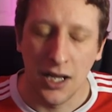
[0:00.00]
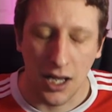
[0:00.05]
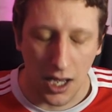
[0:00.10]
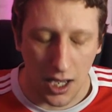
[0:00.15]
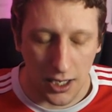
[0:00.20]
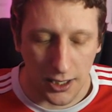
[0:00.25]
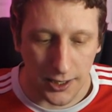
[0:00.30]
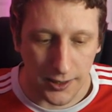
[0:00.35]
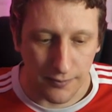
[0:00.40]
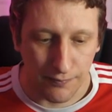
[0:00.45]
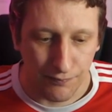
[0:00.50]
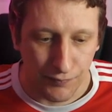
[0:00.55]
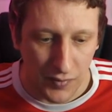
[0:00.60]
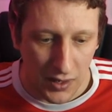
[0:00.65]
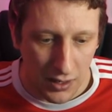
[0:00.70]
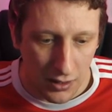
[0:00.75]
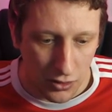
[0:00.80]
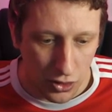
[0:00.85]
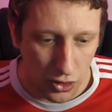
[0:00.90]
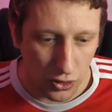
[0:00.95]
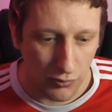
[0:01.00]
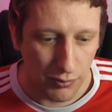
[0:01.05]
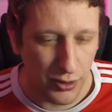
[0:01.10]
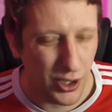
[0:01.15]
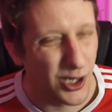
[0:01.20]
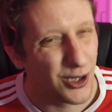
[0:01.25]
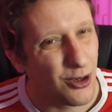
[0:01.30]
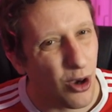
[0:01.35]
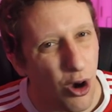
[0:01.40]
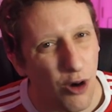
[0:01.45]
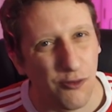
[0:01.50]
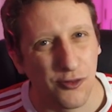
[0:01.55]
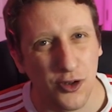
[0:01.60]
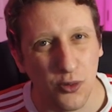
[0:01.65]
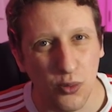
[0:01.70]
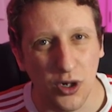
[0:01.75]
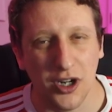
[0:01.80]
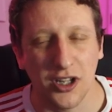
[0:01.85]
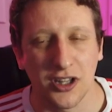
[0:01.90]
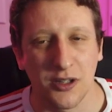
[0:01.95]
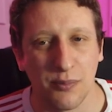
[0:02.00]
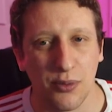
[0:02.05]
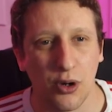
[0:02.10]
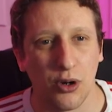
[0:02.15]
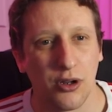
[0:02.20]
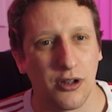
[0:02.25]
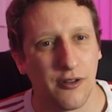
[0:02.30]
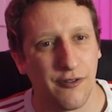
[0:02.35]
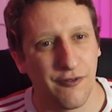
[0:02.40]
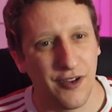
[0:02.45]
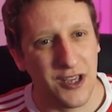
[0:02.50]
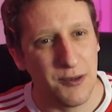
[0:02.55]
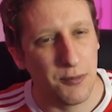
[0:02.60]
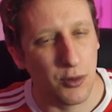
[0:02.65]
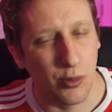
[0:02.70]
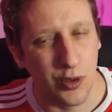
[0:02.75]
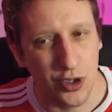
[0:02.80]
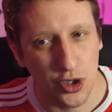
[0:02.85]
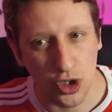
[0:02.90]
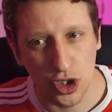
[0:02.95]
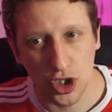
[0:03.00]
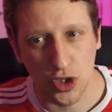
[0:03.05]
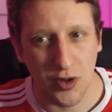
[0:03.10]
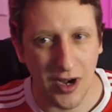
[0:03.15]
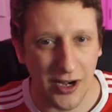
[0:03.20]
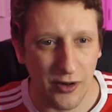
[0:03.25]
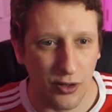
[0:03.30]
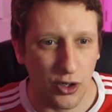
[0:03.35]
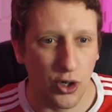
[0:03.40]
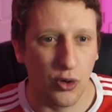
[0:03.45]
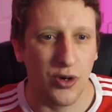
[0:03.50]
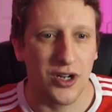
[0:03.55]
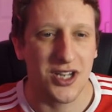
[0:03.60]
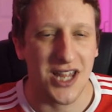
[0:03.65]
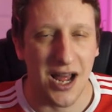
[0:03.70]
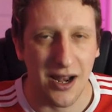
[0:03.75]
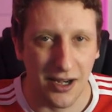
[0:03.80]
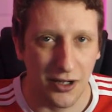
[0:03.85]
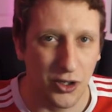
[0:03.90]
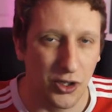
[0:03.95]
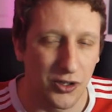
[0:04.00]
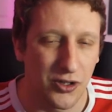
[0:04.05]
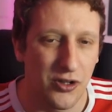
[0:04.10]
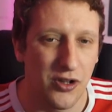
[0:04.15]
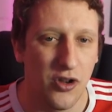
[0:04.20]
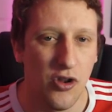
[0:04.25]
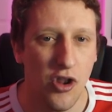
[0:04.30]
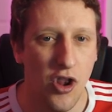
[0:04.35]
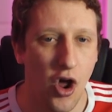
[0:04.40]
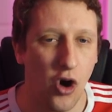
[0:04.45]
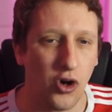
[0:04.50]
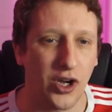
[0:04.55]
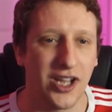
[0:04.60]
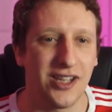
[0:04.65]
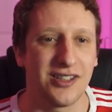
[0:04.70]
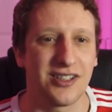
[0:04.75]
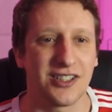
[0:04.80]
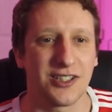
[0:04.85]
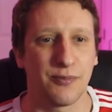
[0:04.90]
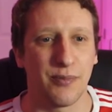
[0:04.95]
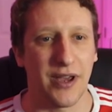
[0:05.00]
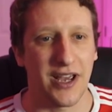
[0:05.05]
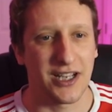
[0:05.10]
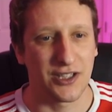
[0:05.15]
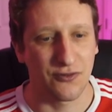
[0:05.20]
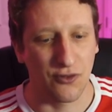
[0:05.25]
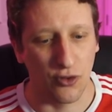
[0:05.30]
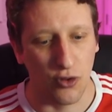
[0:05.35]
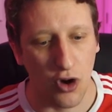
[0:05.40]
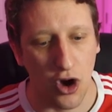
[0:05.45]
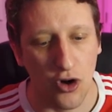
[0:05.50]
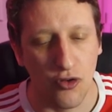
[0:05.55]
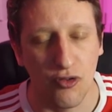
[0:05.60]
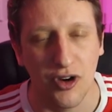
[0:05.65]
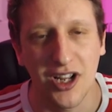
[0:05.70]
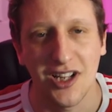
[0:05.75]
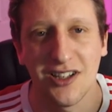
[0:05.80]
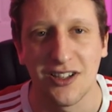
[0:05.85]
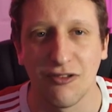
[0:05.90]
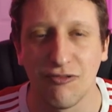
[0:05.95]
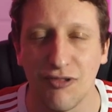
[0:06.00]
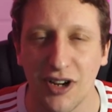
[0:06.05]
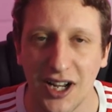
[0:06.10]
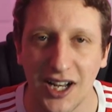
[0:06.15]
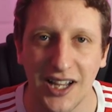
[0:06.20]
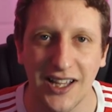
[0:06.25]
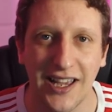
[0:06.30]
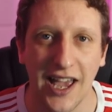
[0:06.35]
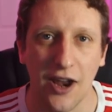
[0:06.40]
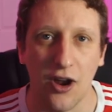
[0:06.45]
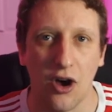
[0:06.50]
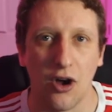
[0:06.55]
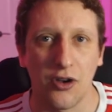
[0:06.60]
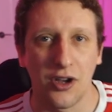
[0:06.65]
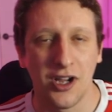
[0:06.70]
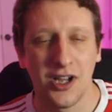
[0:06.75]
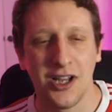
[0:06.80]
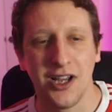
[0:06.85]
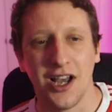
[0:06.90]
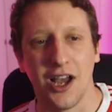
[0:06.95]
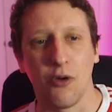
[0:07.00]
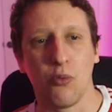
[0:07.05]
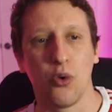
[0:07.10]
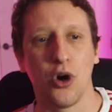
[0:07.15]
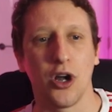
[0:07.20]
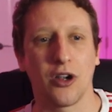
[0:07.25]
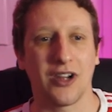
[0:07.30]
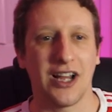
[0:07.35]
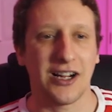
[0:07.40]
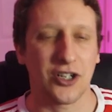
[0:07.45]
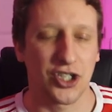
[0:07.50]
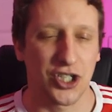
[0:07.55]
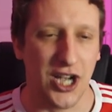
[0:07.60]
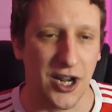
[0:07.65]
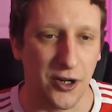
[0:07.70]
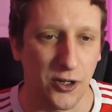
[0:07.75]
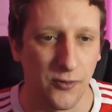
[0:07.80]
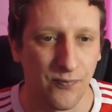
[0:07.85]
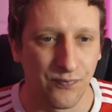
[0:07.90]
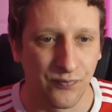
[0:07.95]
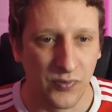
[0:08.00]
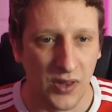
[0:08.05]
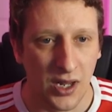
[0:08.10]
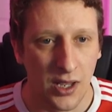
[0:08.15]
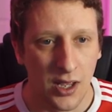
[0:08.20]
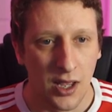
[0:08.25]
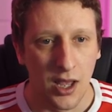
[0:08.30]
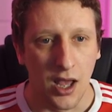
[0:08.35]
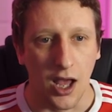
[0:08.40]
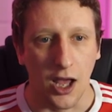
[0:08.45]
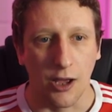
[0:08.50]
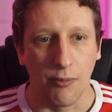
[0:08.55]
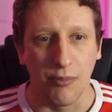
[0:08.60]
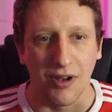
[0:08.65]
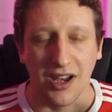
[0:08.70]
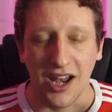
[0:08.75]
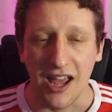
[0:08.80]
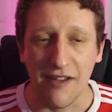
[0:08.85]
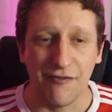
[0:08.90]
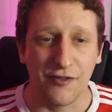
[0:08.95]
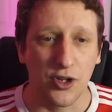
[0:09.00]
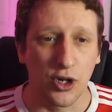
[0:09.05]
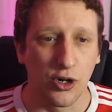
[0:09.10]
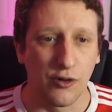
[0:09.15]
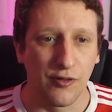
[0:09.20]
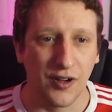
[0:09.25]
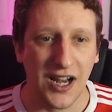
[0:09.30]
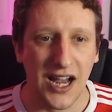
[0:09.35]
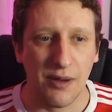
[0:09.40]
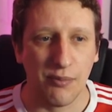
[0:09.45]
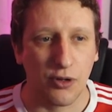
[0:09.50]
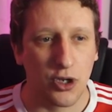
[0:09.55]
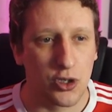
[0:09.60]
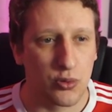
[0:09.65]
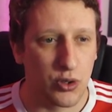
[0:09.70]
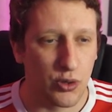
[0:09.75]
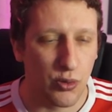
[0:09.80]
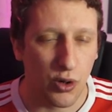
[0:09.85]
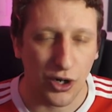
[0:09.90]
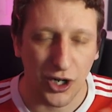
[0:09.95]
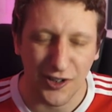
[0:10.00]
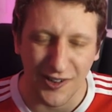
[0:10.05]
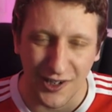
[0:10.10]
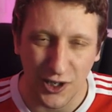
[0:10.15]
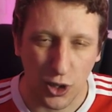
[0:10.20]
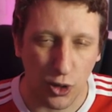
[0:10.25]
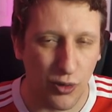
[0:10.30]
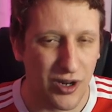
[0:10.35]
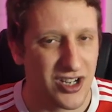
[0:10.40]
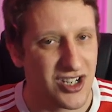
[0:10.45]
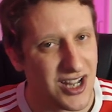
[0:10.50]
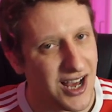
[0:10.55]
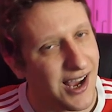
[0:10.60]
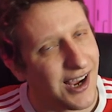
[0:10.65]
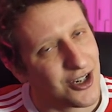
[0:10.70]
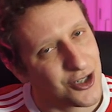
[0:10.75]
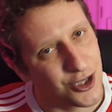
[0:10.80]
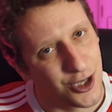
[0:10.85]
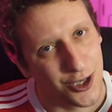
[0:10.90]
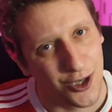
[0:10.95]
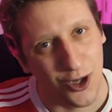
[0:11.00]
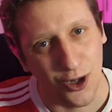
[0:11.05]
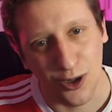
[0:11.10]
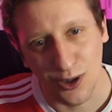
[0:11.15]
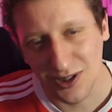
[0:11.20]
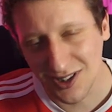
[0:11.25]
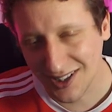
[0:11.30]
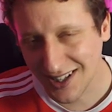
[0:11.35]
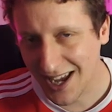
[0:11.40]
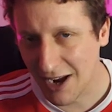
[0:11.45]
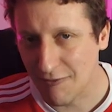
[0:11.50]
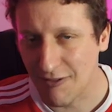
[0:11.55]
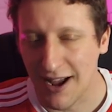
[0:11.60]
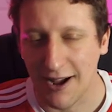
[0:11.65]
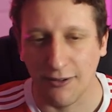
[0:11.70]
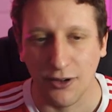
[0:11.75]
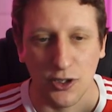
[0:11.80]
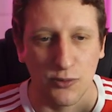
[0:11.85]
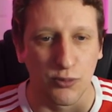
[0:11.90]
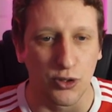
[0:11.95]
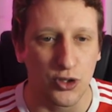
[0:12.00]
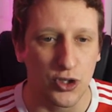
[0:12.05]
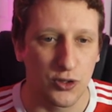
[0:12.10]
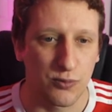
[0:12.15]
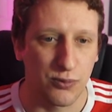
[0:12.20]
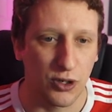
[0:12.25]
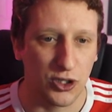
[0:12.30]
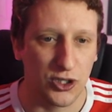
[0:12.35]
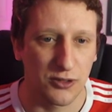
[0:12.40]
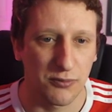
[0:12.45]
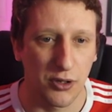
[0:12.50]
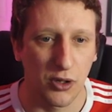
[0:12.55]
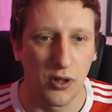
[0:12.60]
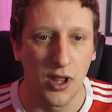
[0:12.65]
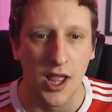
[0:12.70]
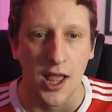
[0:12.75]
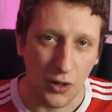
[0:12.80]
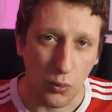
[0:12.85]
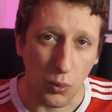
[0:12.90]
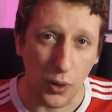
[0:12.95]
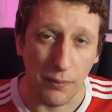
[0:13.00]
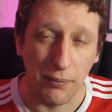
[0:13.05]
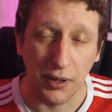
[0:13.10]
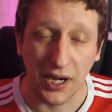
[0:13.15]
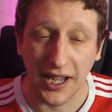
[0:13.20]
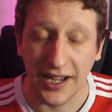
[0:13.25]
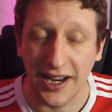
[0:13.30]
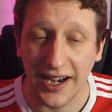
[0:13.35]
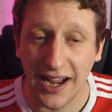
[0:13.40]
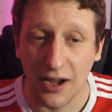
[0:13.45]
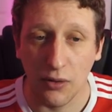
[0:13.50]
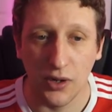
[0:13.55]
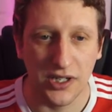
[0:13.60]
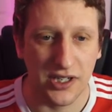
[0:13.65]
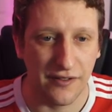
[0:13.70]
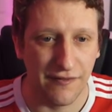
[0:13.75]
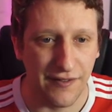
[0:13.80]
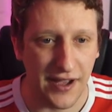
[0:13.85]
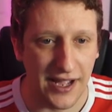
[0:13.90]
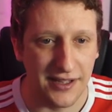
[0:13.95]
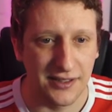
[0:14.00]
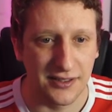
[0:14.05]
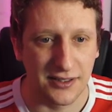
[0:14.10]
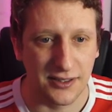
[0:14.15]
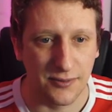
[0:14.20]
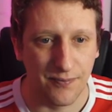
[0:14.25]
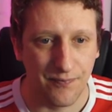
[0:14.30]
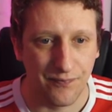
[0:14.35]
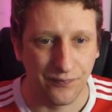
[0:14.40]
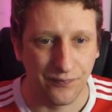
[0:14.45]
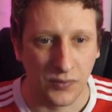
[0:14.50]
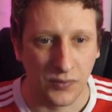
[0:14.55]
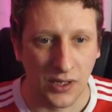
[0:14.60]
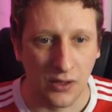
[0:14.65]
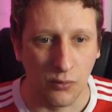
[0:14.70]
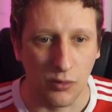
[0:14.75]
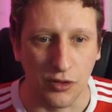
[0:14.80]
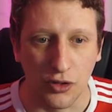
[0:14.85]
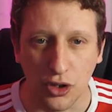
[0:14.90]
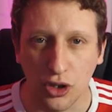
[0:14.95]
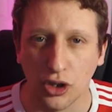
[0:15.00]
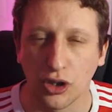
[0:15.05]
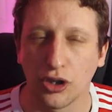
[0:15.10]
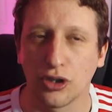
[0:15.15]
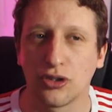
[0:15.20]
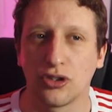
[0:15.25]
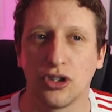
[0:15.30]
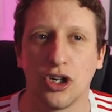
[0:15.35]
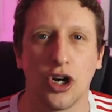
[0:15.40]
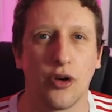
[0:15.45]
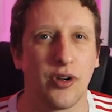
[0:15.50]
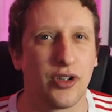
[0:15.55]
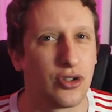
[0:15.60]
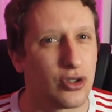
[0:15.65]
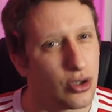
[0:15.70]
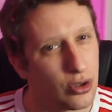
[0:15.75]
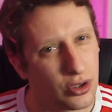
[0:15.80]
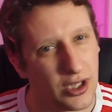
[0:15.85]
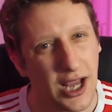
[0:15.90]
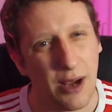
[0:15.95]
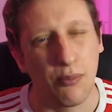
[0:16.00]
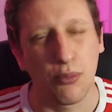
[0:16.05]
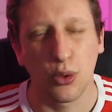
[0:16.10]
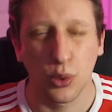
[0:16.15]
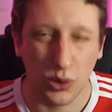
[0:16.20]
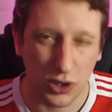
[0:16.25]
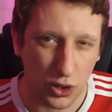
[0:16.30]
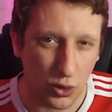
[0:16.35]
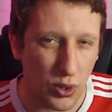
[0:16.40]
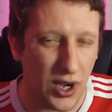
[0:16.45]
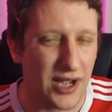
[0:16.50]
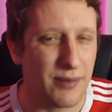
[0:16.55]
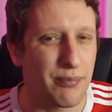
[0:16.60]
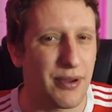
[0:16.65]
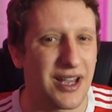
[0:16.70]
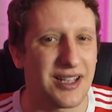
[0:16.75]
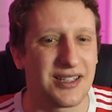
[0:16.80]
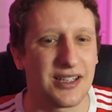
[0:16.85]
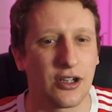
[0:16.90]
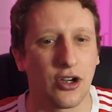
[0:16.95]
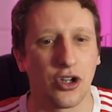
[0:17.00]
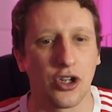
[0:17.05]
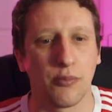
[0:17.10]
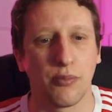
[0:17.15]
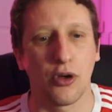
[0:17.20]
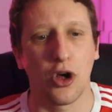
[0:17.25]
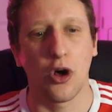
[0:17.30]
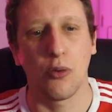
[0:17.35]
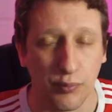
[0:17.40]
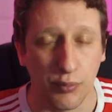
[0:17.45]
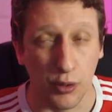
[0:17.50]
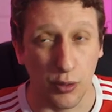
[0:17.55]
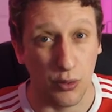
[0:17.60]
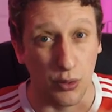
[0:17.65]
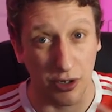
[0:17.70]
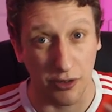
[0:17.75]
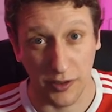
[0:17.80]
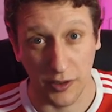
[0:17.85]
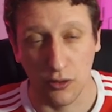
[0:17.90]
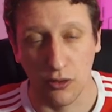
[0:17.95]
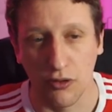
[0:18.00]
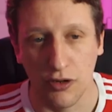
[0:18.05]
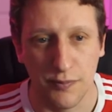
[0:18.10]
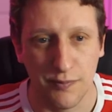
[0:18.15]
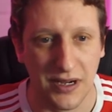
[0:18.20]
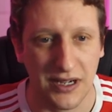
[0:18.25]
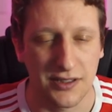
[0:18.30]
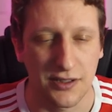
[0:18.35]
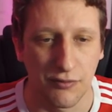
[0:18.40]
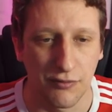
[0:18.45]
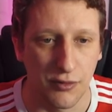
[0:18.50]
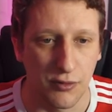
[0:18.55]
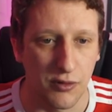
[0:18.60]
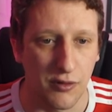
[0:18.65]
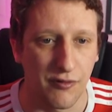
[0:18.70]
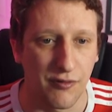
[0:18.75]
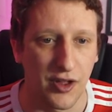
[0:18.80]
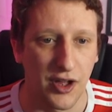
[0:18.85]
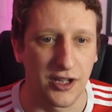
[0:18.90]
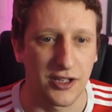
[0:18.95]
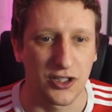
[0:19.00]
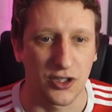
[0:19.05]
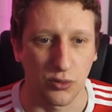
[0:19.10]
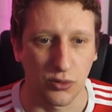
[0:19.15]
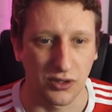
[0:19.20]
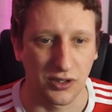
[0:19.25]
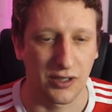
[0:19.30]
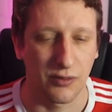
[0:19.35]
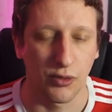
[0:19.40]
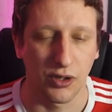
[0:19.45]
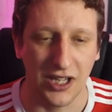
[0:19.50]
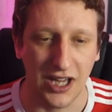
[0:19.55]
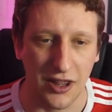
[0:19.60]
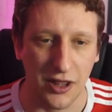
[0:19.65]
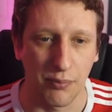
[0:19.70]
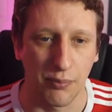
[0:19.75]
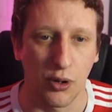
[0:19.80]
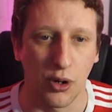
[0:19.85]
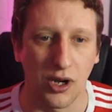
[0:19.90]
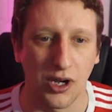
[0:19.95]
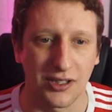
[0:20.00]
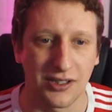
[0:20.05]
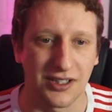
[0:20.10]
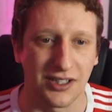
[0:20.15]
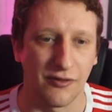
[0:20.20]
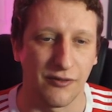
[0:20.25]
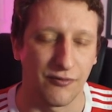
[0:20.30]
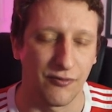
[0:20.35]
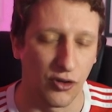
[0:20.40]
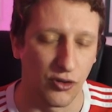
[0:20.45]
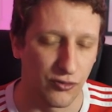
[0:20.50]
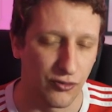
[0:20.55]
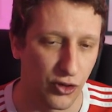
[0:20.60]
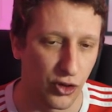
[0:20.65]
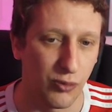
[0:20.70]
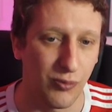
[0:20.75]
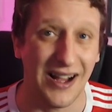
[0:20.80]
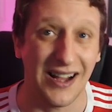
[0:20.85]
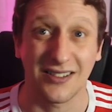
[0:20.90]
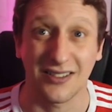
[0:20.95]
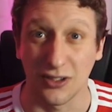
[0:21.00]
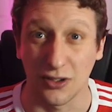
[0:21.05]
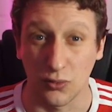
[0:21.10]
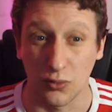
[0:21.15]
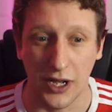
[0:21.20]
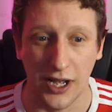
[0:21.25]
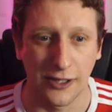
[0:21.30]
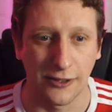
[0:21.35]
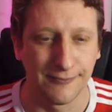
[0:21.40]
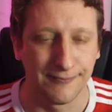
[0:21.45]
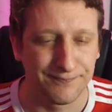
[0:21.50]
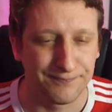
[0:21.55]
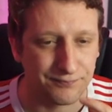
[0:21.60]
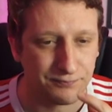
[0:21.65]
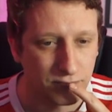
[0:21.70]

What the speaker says: Ljungberg often wanted the ball at the feet, but we're just trying to encourage that little knock into space for Henry to really get on and work that channel. Left overlap, because we want to encourage that Ashley Cole to get round as much as possible. We're playing out a defence with Kolo Toure. Sol Campbell was quite basic on the ball, but we want to encourage passing through the third, so we'll get the ball out to the full-backs as well.